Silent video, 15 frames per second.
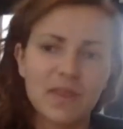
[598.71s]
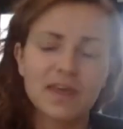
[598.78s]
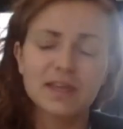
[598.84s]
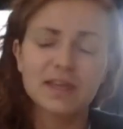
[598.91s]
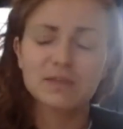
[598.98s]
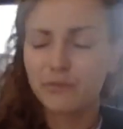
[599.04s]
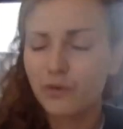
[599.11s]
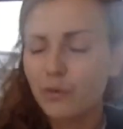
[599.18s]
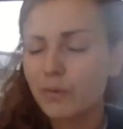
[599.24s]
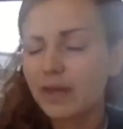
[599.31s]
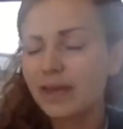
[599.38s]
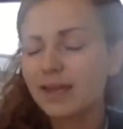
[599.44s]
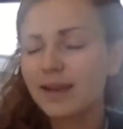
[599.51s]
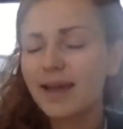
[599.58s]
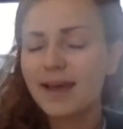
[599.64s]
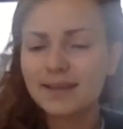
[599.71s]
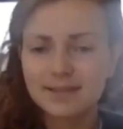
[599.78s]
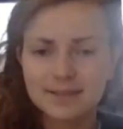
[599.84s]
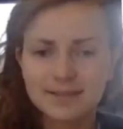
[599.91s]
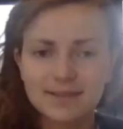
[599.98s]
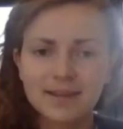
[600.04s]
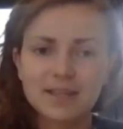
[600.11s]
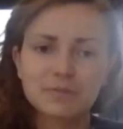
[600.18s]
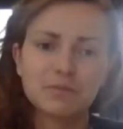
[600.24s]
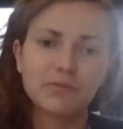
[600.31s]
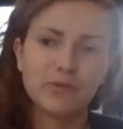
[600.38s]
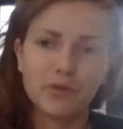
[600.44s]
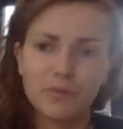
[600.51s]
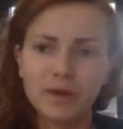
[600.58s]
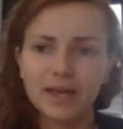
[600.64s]
whether that's performing in exercise,
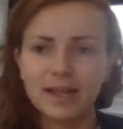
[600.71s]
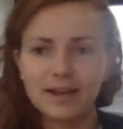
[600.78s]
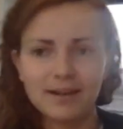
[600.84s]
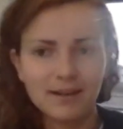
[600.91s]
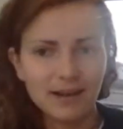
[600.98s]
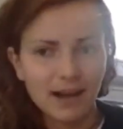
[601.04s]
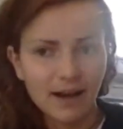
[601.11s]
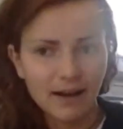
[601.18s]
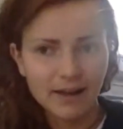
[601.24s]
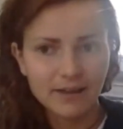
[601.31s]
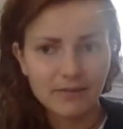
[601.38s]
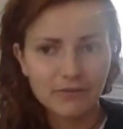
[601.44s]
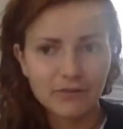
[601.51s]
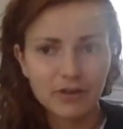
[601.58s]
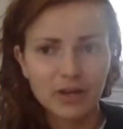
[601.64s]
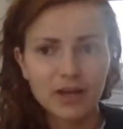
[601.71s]
performing in life,